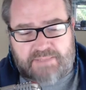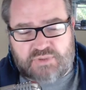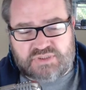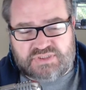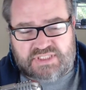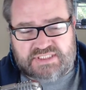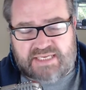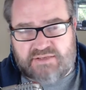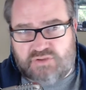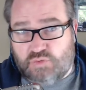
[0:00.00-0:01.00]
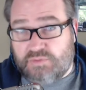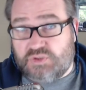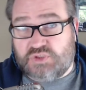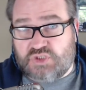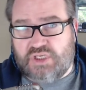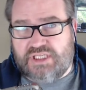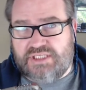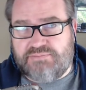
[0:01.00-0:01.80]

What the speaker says: because they sounded almost solid,